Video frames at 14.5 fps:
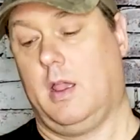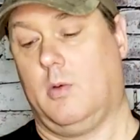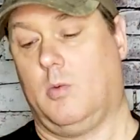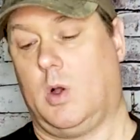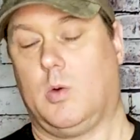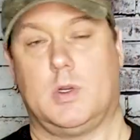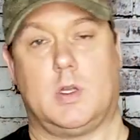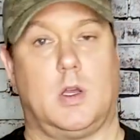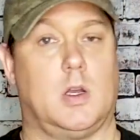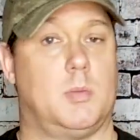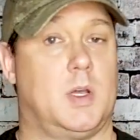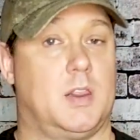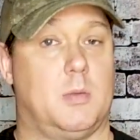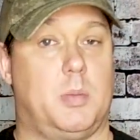And while we're
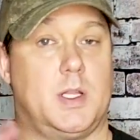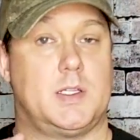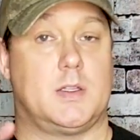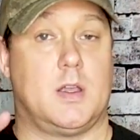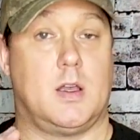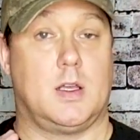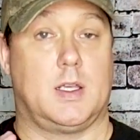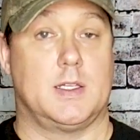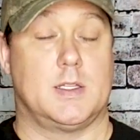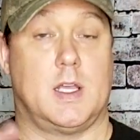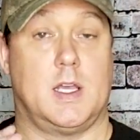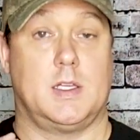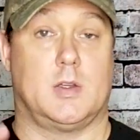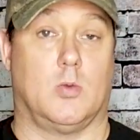talking about, the buttstock is
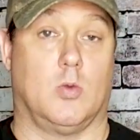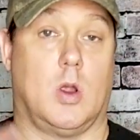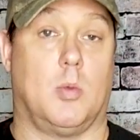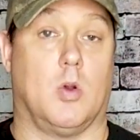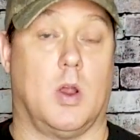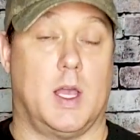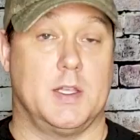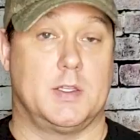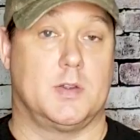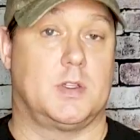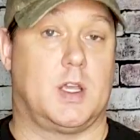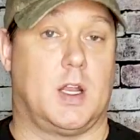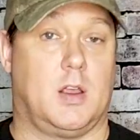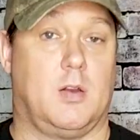nice and rubberized, so
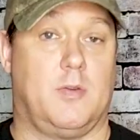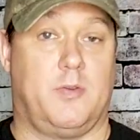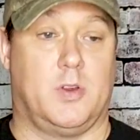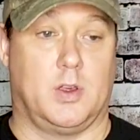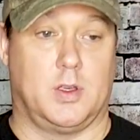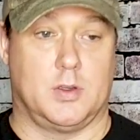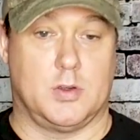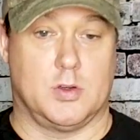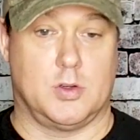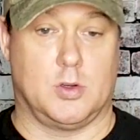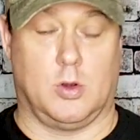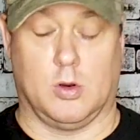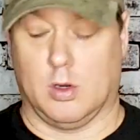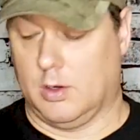it's got a good feel against your
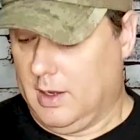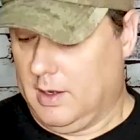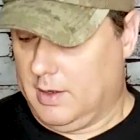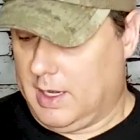shoulder.